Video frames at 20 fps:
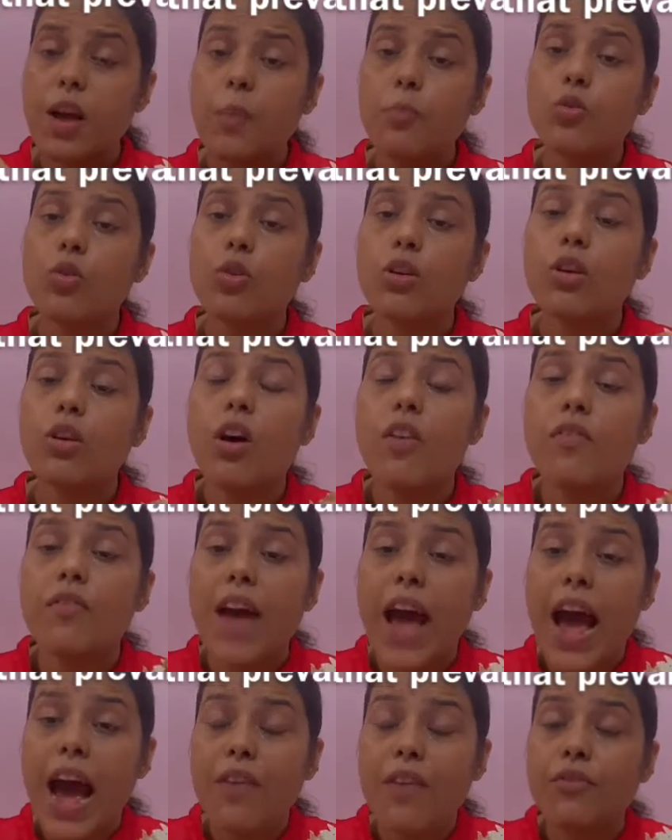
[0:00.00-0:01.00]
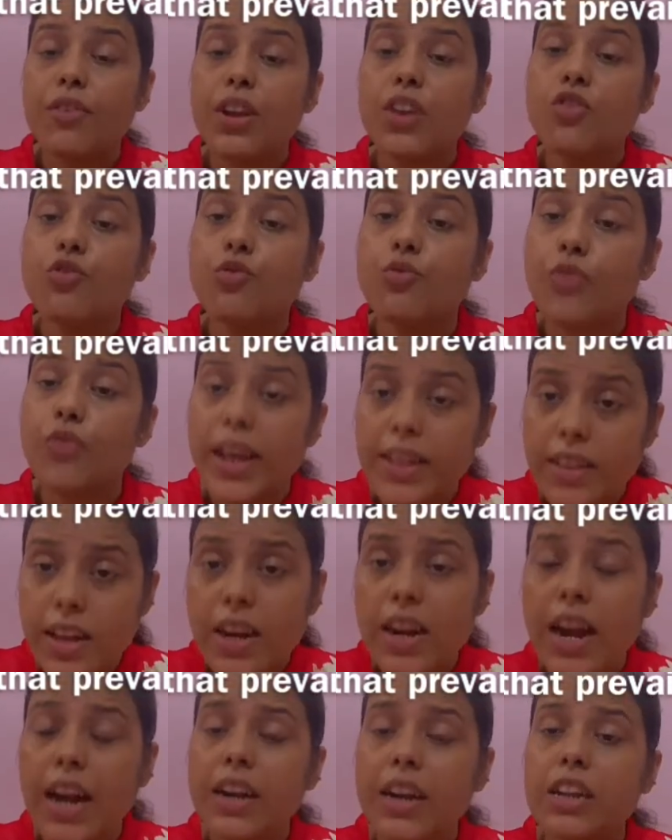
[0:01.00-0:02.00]
total of average
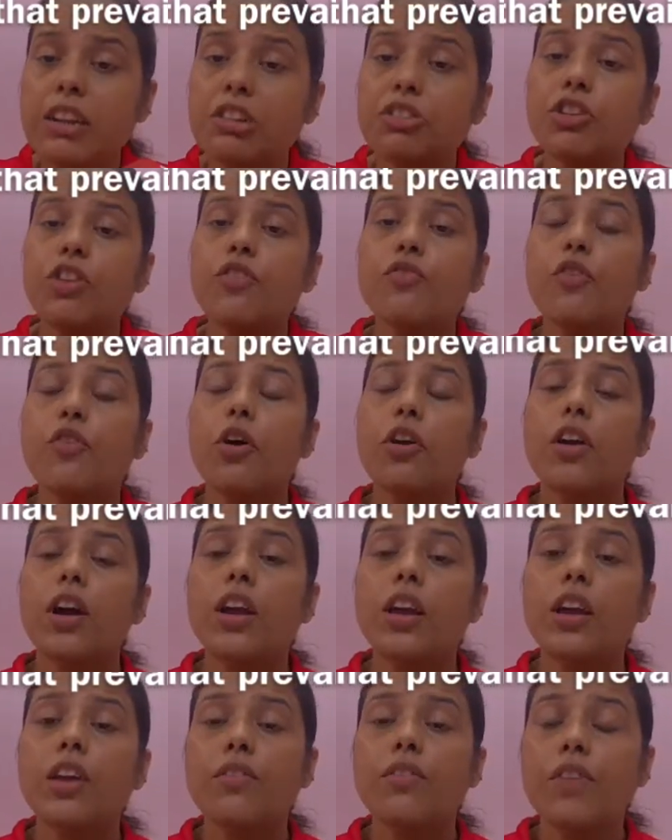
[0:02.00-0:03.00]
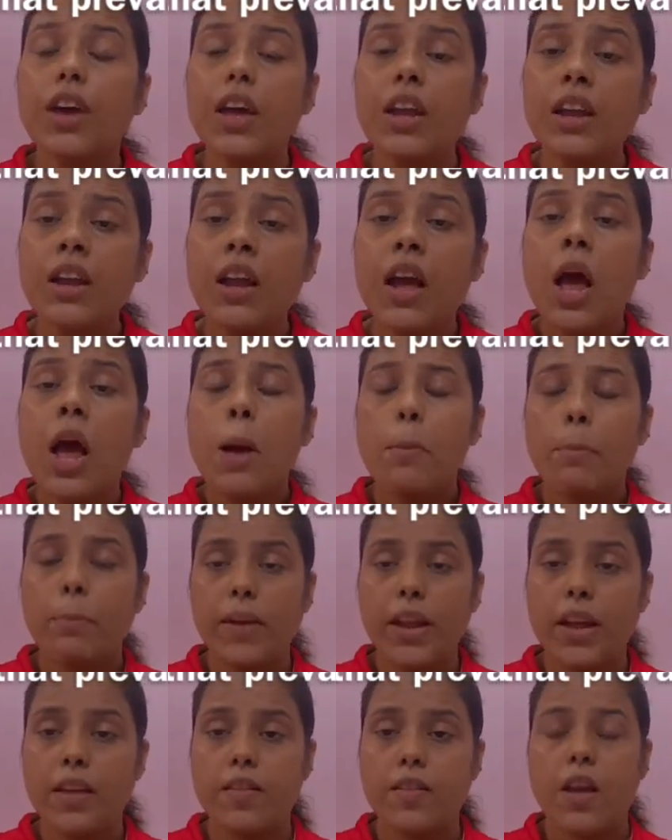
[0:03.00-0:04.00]
weather condition for a given
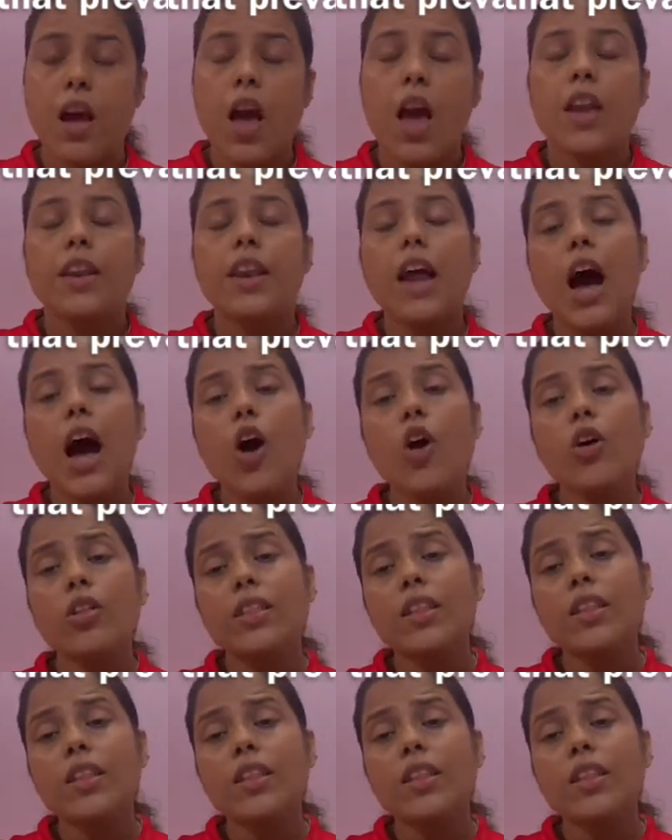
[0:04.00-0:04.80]
place. Now the